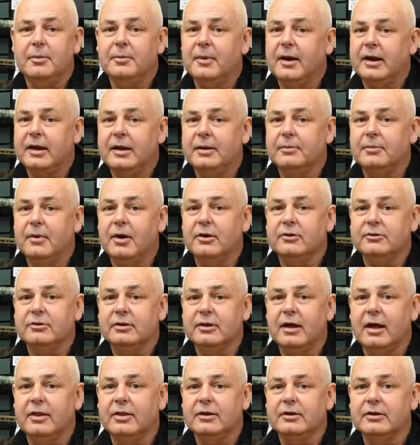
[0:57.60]
of making most of
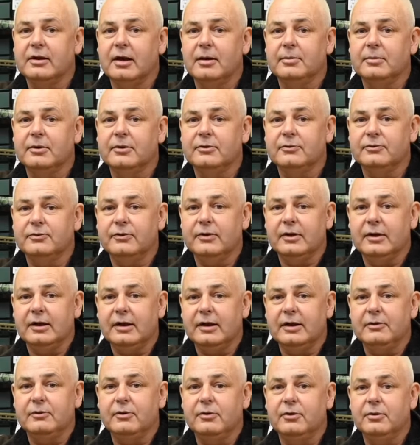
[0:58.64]
the other tumblers
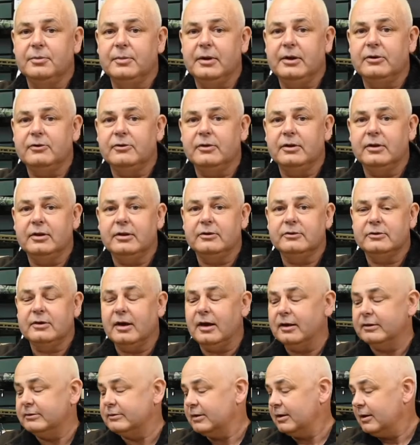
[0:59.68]
fairly rudimentary these
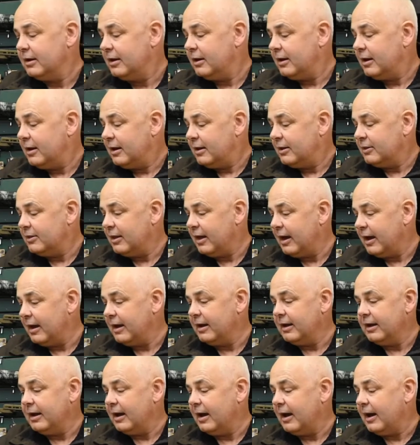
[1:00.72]
days
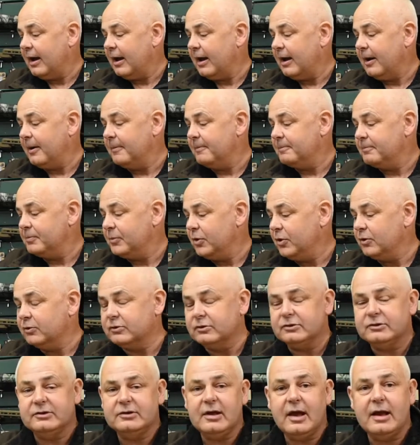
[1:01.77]
they um,
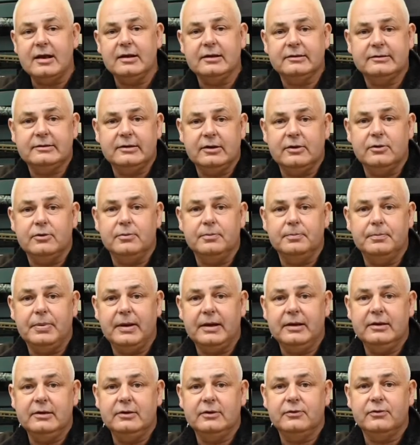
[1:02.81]
use stainless steel
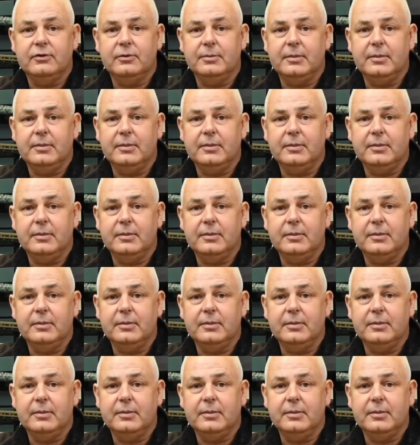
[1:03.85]
pins for